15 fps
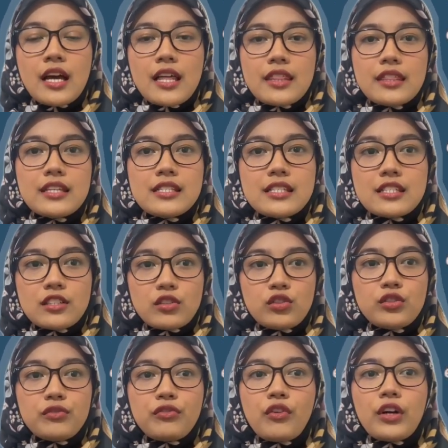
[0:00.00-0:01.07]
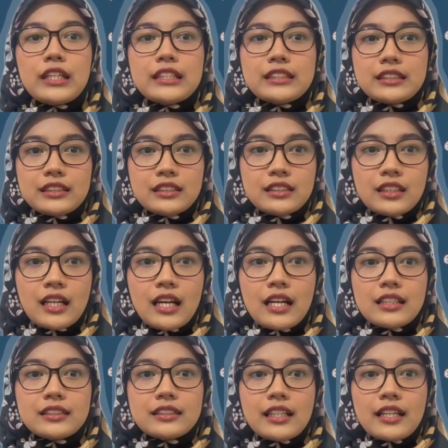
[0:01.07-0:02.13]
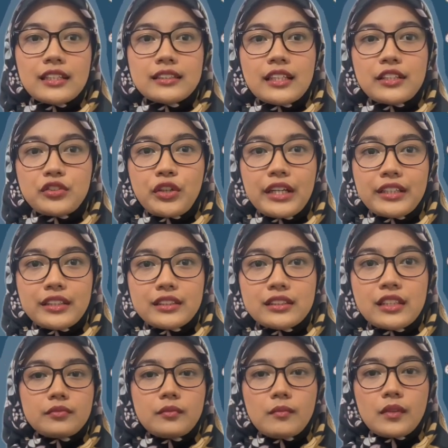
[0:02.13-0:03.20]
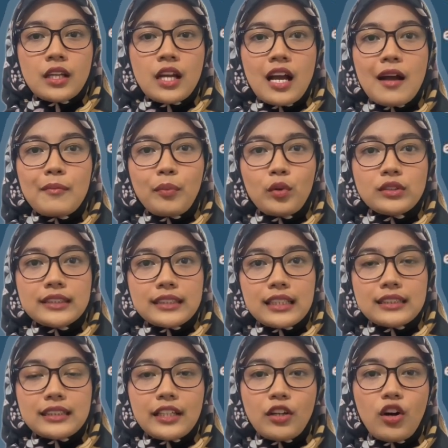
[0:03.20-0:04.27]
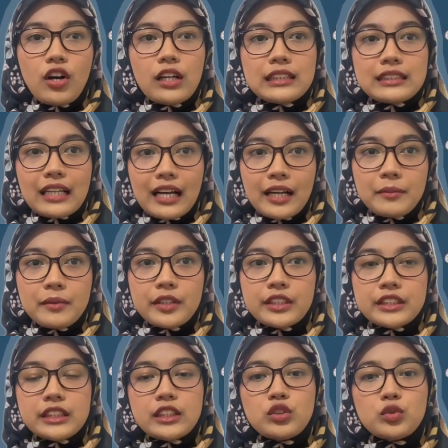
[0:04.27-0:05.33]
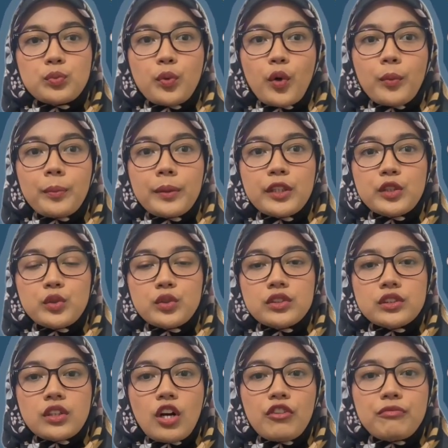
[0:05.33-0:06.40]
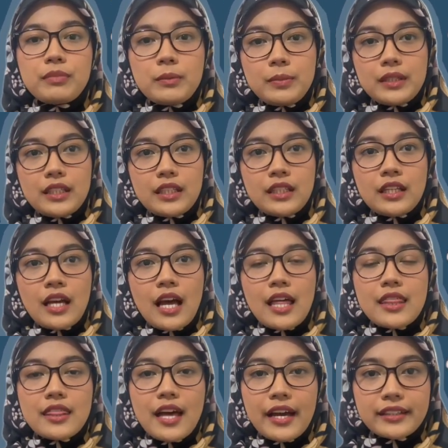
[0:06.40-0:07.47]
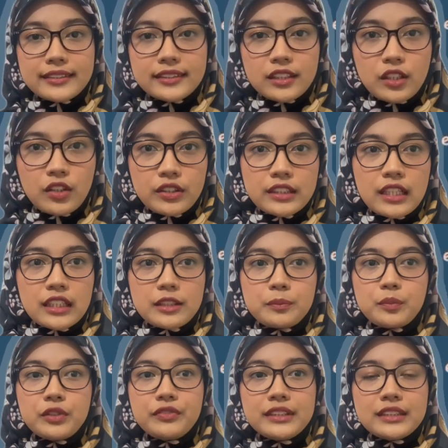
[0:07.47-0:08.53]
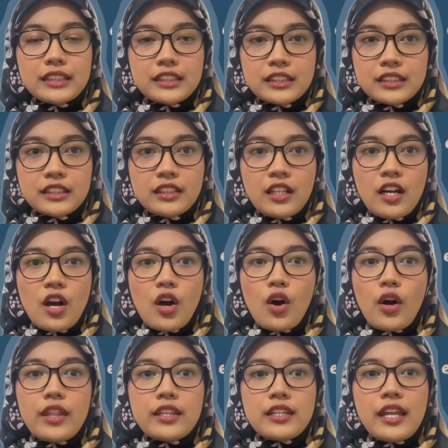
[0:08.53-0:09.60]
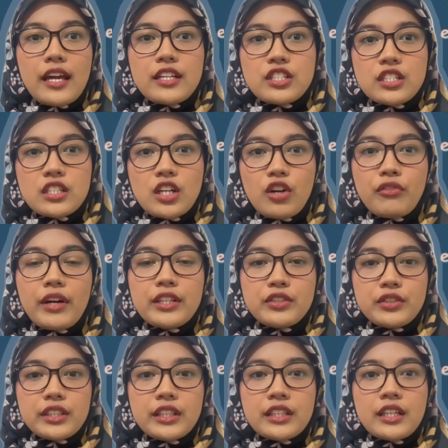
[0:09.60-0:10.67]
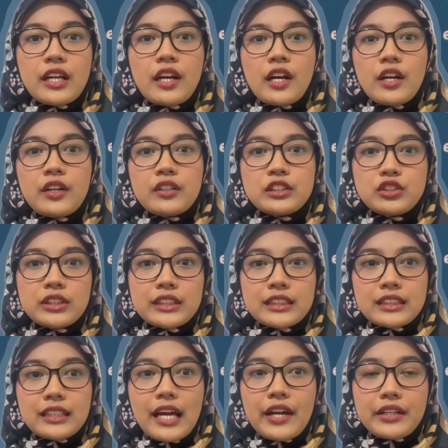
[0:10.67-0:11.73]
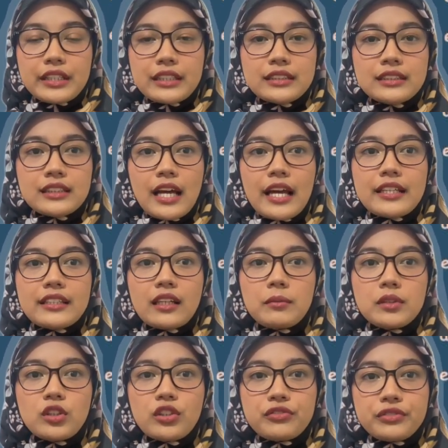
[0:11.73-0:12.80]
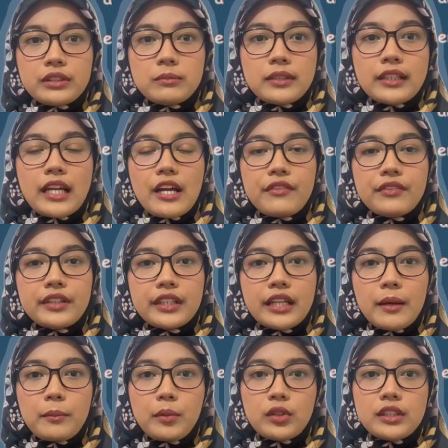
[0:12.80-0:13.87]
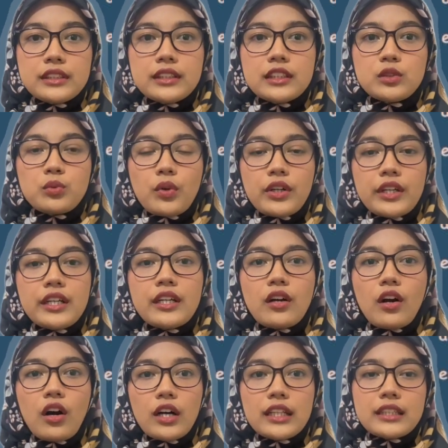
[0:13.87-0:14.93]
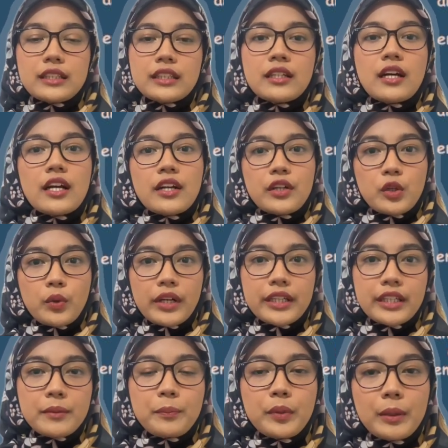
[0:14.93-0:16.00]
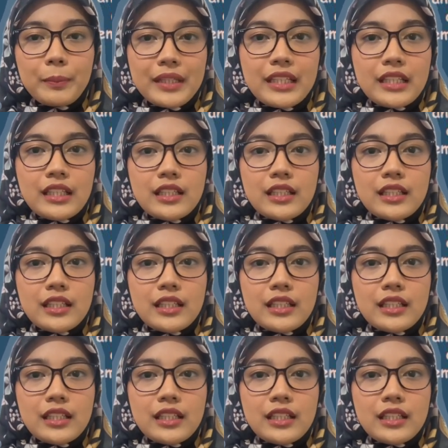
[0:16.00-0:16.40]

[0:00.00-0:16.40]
These include, for instance, sanders and grinders. Hold signs at all times urging to proper use of PPE. Next, conduct a briefing session on the danger of entering restricted areas and double confirm that every employee is wearing all the required PPE.